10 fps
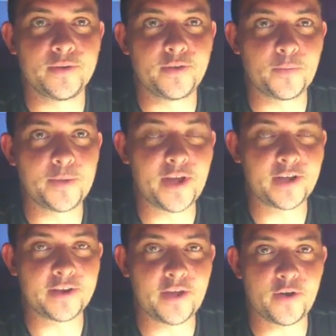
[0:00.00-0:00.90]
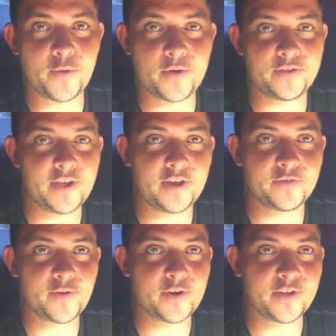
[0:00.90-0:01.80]
don't be knocking down our doors yet
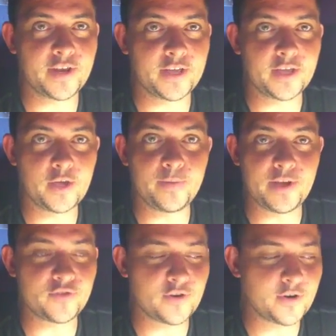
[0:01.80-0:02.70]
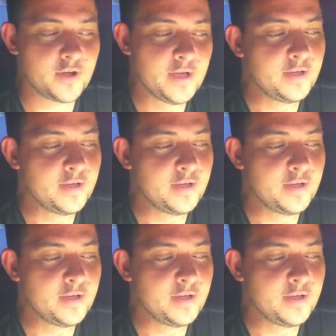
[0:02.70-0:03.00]
as far as getting a cube tensioner.